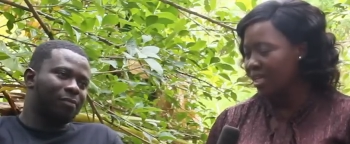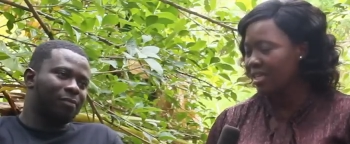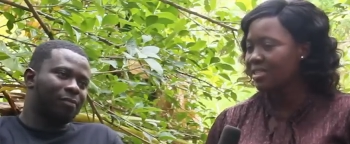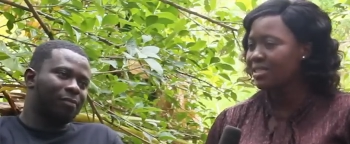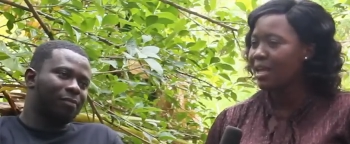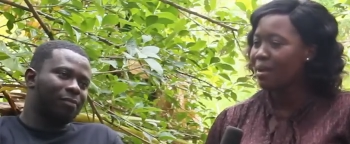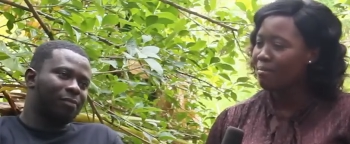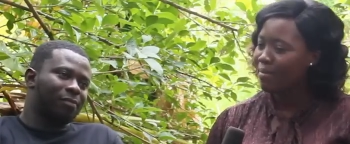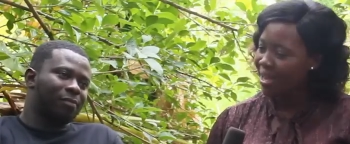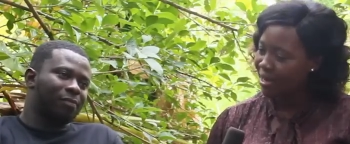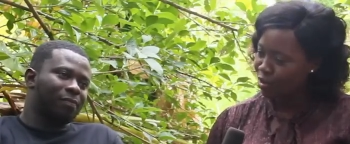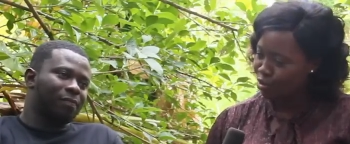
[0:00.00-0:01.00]
Speaker 1: enti
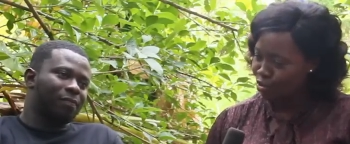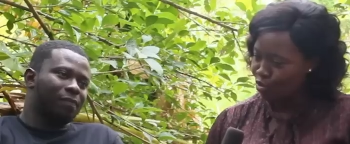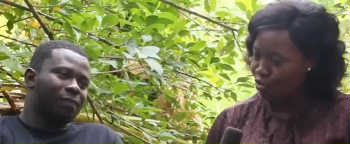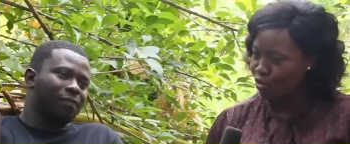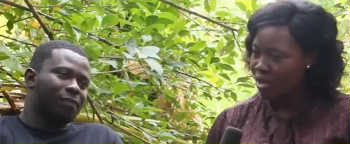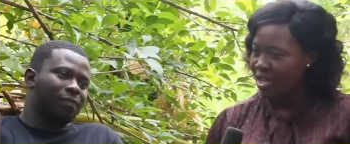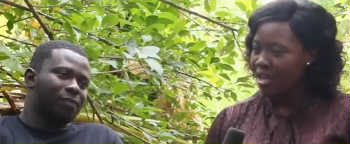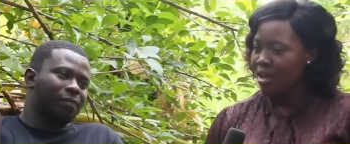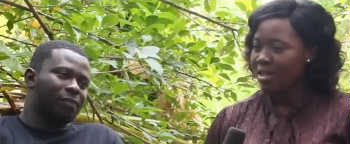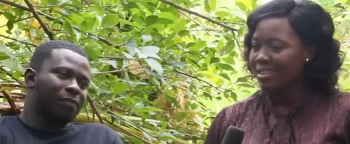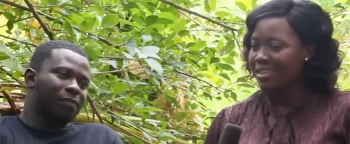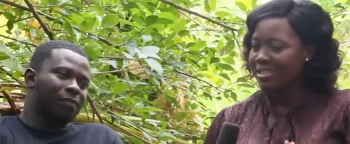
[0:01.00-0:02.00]
ema no so no
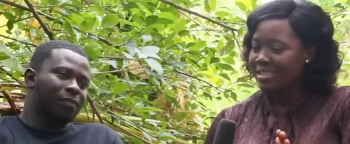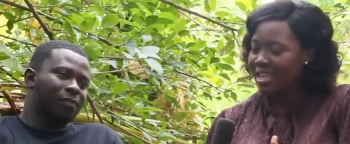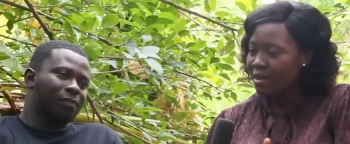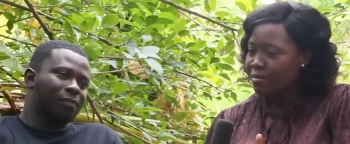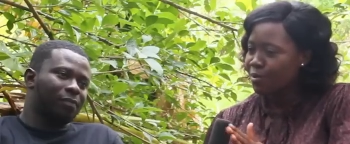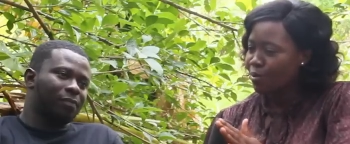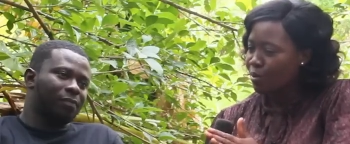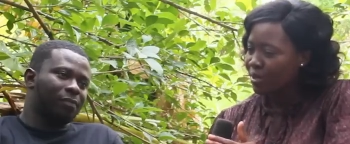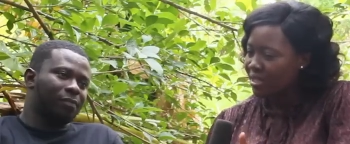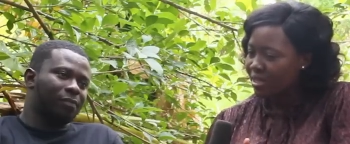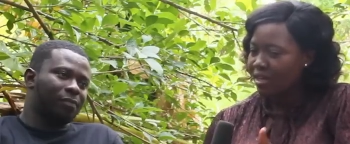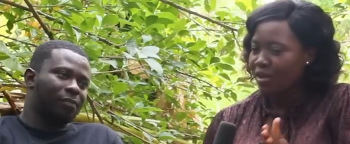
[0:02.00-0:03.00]
the same
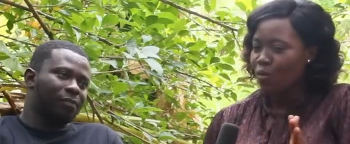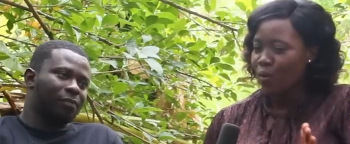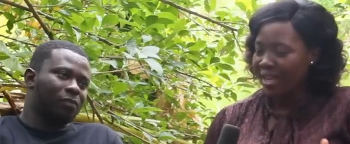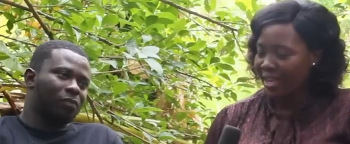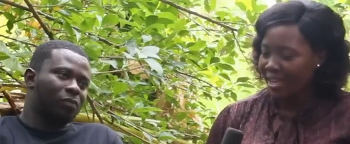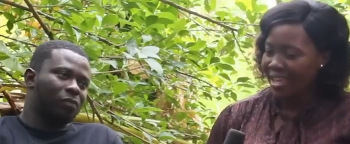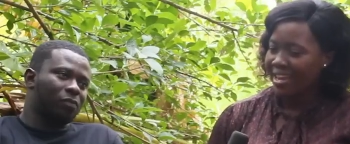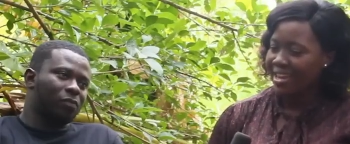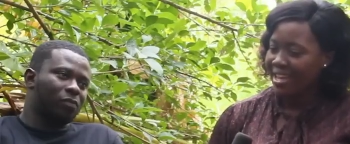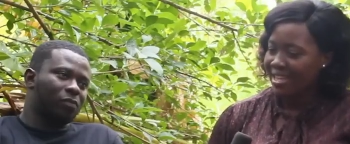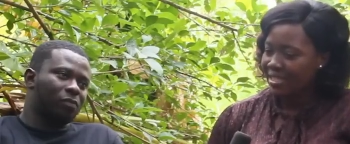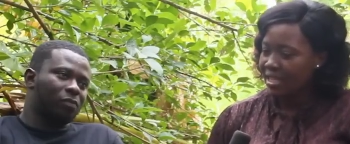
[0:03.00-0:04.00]
spirit in a work here and
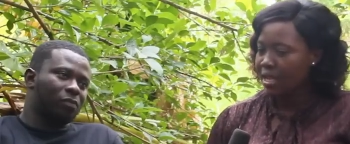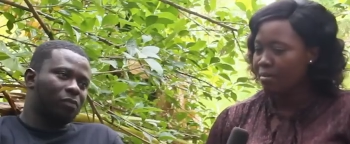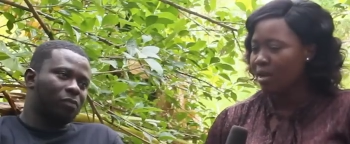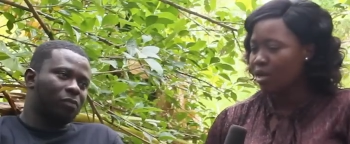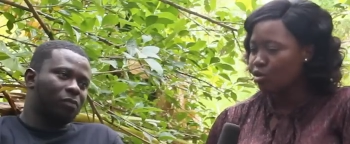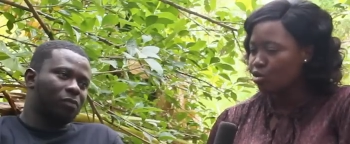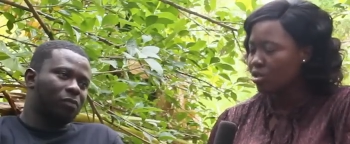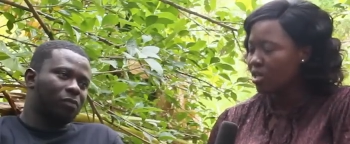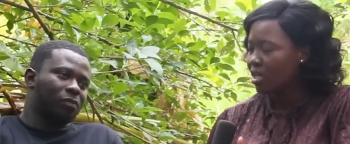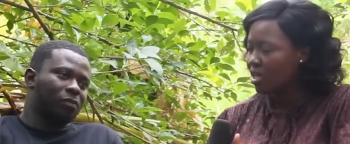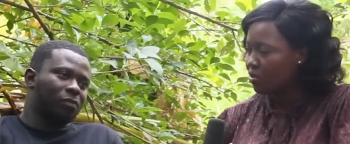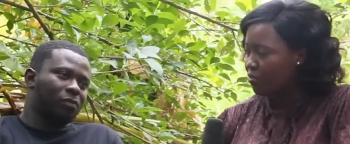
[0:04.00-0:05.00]
I say a man so
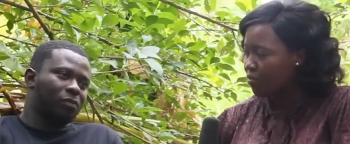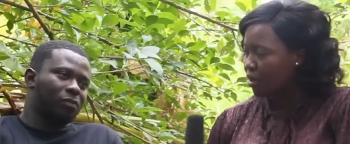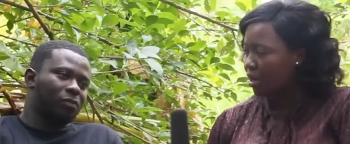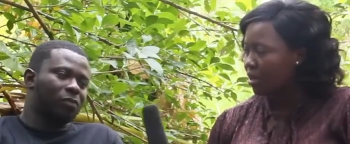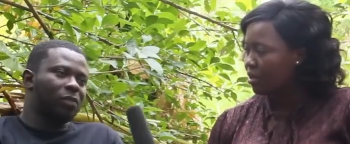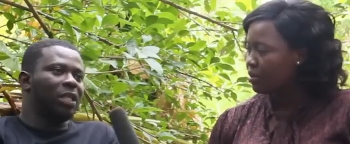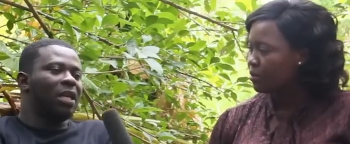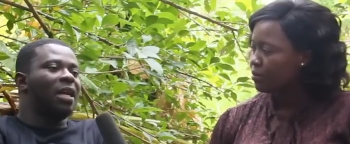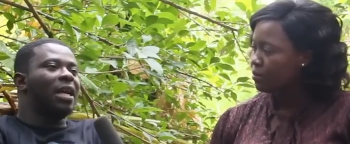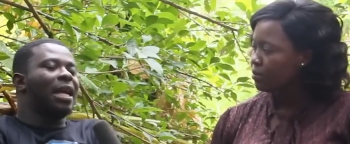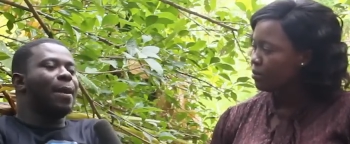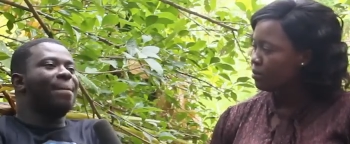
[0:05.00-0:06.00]
dey different
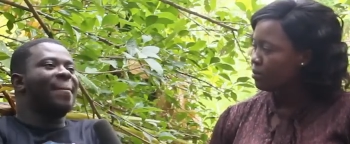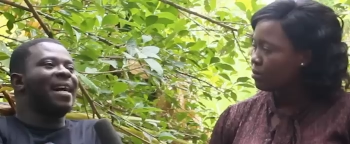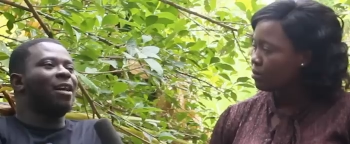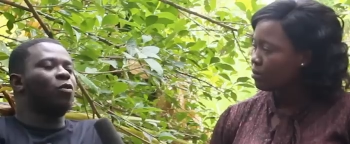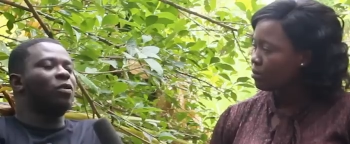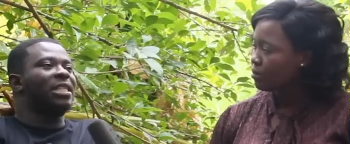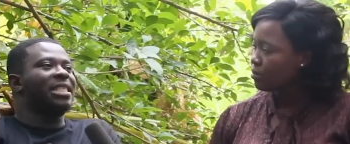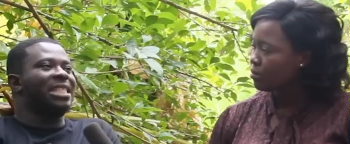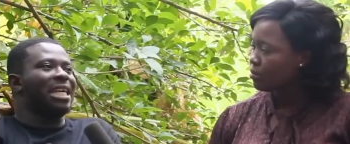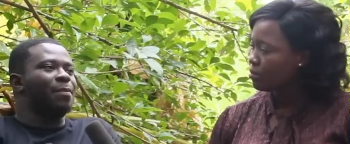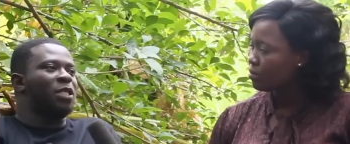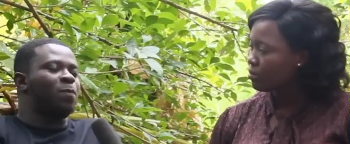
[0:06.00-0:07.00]
Speaker 2: a man of the
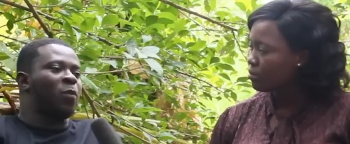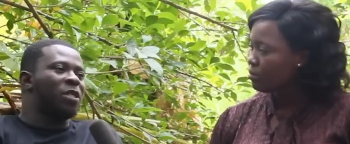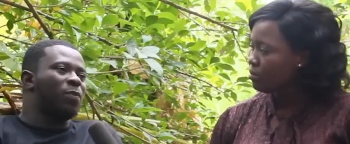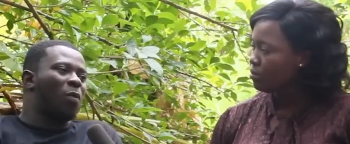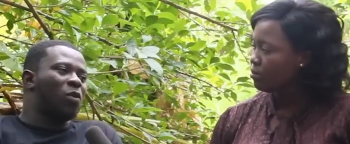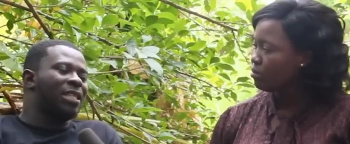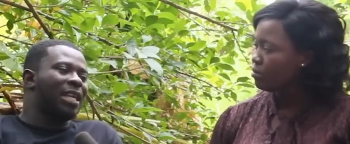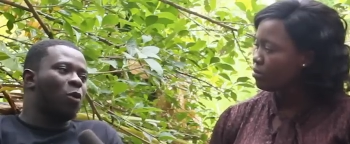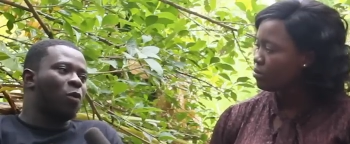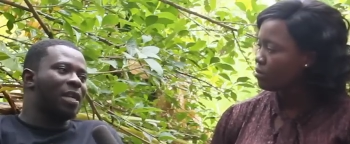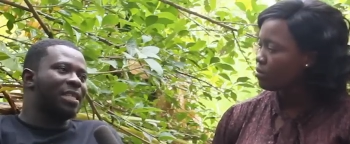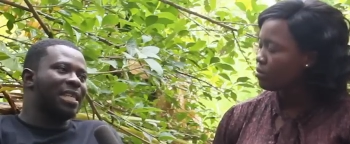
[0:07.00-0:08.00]
same spirit but we dey na
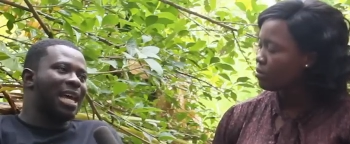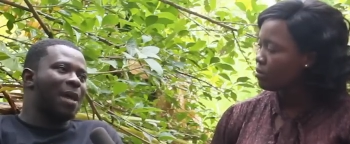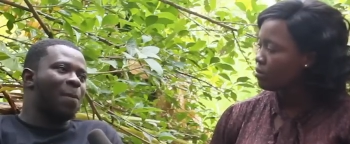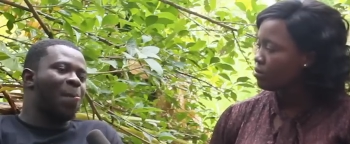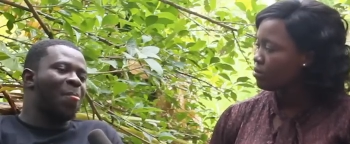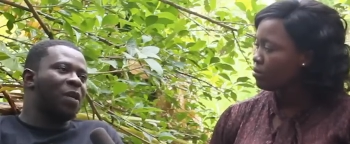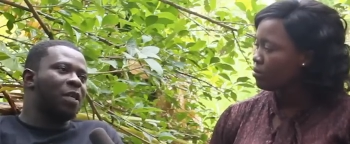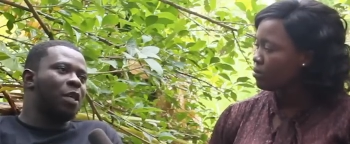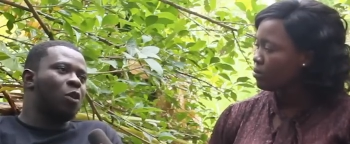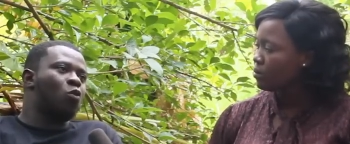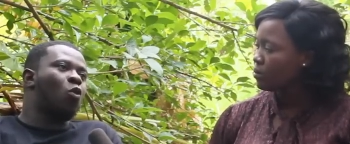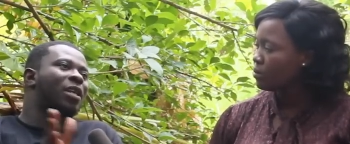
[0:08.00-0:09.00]
kwesa
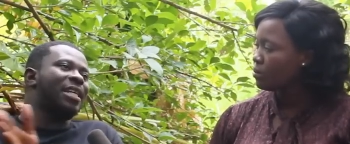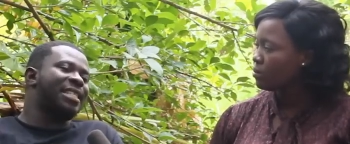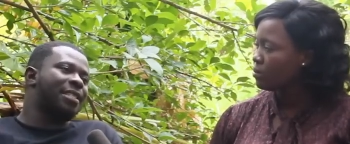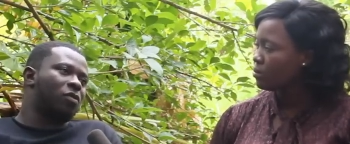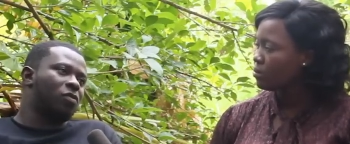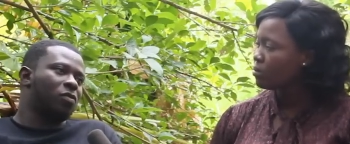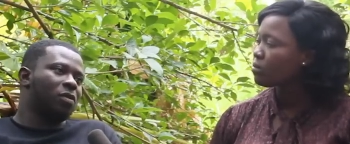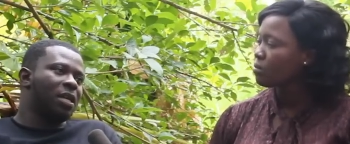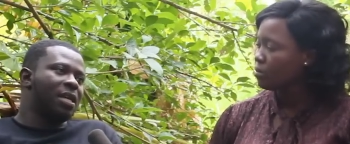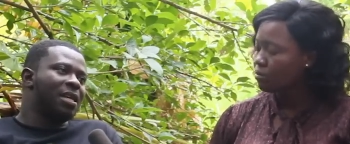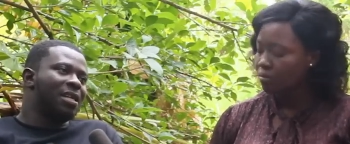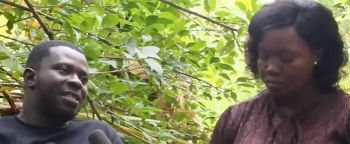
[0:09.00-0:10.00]
goddess no
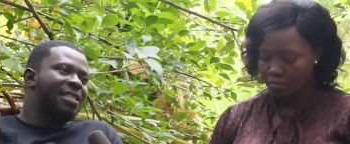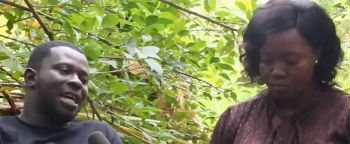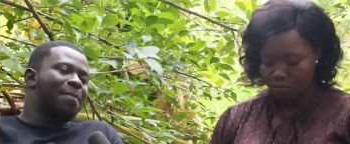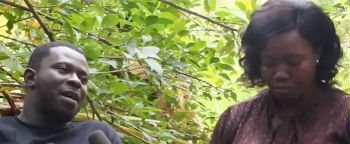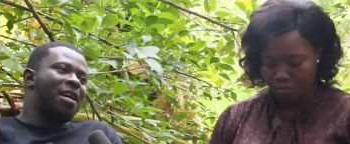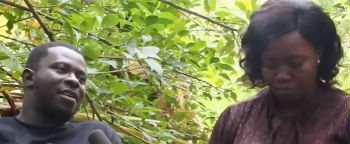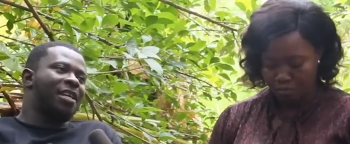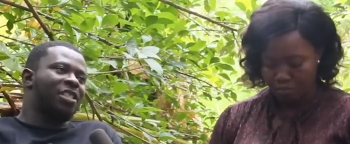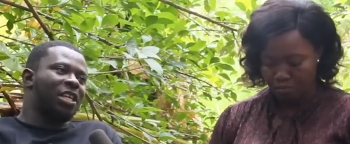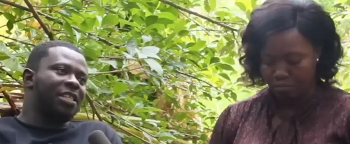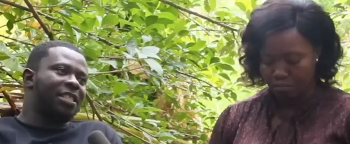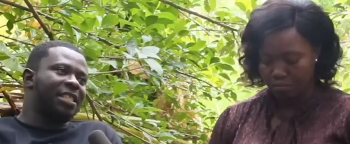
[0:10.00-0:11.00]
Sa Mahara
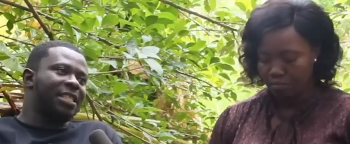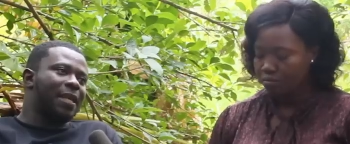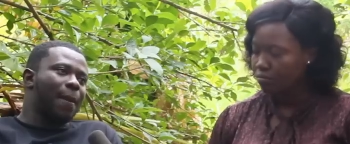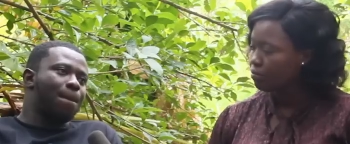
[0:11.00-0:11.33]
Shanti,